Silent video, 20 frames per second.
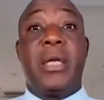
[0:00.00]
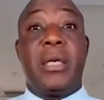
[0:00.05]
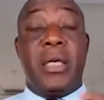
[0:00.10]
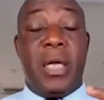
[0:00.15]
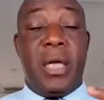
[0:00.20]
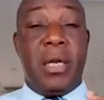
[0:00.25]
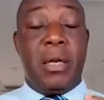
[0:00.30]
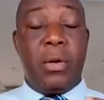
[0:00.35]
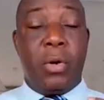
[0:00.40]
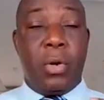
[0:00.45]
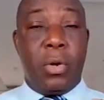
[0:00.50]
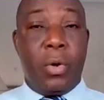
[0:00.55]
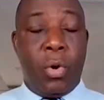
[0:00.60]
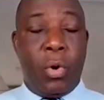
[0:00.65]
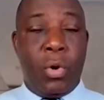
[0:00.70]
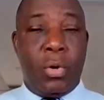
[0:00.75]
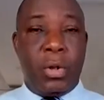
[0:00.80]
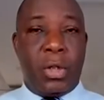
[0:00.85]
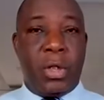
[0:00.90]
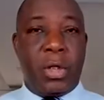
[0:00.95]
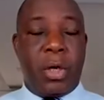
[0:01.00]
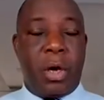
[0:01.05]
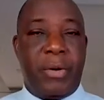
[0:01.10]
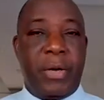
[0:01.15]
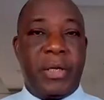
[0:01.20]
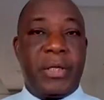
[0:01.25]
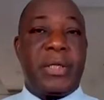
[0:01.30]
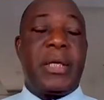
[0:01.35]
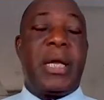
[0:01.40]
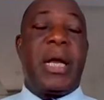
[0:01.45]
The old
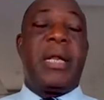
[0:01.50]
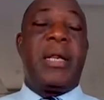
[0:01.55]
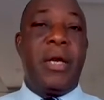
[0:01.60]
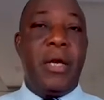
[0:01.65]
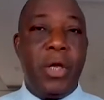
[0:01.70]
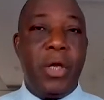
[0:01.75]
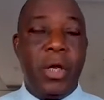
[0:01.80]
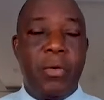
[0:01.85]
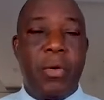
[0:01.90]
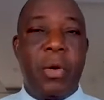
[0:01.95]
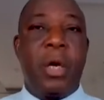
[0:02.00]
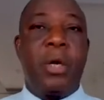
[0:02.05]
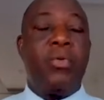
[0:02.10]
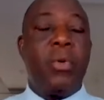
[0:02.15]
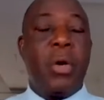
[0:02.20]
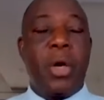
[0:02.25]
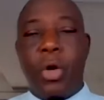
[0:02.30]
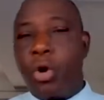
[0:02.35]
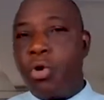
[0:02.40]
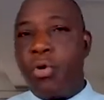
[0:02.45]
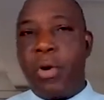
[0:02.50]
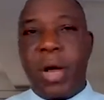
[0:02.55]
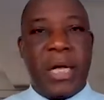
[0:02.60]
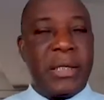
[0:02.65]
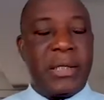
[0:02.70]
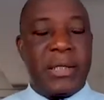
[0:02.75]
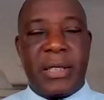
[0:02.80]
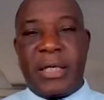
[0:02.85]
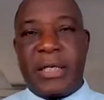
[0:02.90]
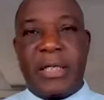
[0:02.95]
currency and the new one will
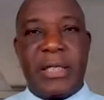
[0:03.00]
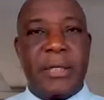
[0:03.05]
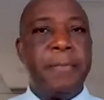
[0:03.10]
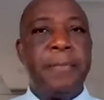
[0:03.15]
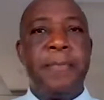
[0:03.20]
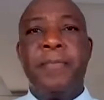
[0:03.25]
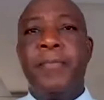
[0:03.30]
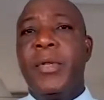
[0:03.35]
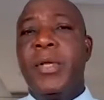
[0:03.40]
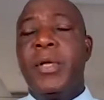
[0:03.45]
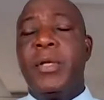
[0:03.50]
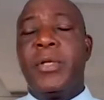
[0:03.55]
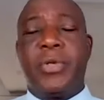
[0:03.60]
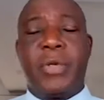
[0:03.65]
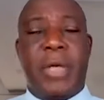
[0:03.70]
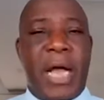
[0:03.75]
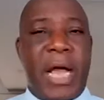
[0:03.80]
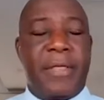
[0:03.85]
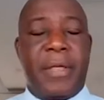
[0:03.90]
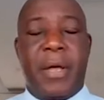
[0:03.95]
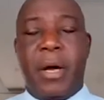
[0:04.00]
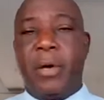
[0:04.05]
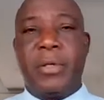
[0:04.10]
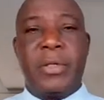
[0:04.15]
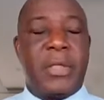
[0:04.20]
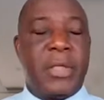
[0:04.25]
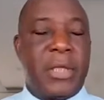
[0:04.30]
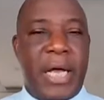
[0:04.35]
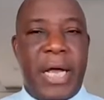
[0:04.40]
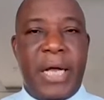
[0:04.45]
coexist together
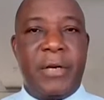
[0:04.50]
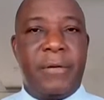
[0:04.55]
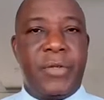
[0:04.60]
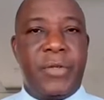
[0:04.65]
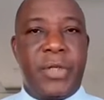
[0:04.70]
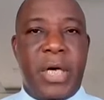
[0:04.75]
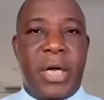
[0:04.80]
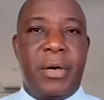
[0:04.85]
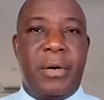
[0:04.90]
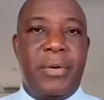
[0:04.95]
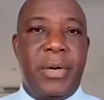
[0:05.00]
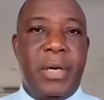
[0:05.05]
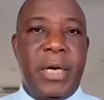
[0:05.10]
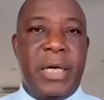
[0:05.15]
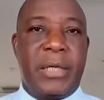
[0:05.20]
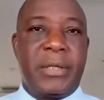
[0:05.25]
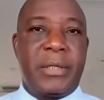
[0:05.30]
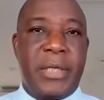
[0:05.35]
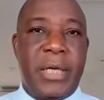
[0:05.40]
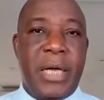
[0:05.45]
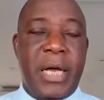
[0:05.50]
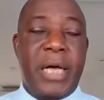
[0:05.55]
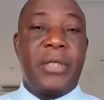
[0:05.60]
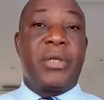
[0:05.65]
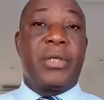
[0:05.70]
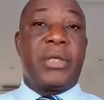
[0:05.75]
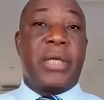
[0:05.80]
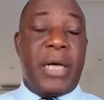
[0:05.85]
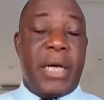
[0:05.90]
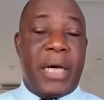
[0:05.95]
until the end of January next year,
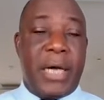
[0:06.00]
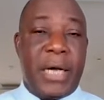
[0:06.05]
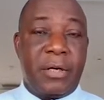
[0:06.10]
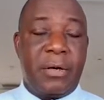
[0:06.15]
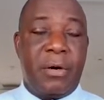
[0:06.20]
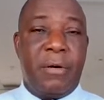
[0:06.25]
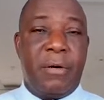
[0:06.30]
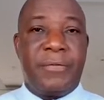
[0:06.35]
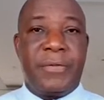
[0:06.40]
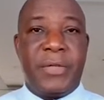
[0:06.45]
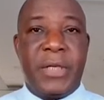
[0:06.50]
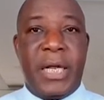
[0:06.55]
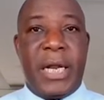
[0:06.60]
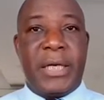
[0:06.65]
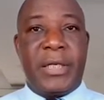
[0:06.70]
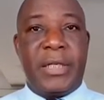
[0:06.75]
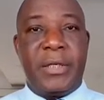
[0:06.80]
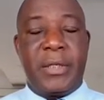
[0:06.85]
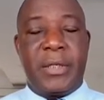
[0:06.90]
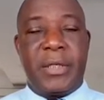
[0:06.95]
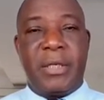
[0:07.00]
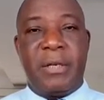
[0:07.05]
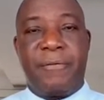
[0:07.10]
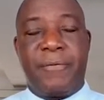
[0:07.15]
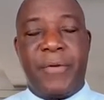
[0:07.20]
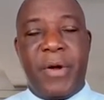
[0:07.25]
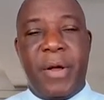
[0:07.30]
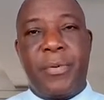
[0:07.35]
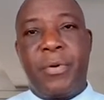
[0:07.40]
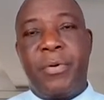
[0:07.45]
just ahead of the elections in
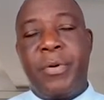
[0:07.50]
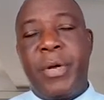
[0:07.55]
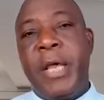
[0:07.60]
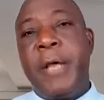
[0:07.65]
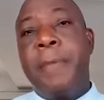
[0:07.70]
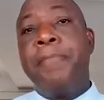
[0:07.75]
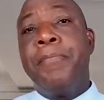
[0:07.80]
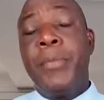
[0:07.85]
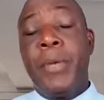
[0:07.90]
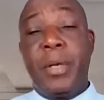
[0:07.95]
February.